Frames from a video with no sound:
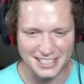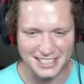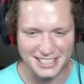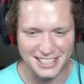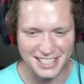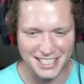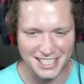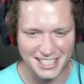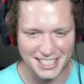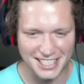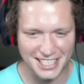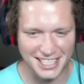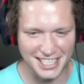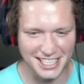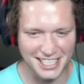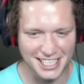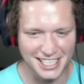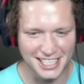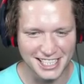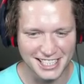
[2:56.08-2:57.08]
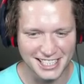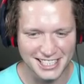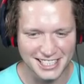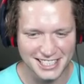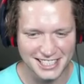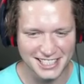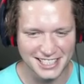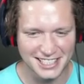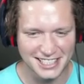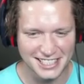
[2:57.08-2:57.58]

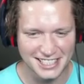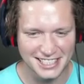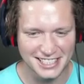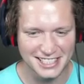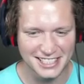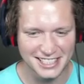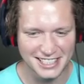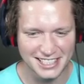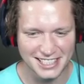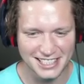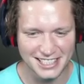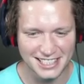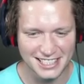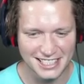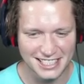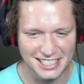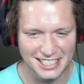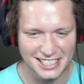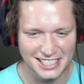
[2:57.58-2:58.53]
[no speech]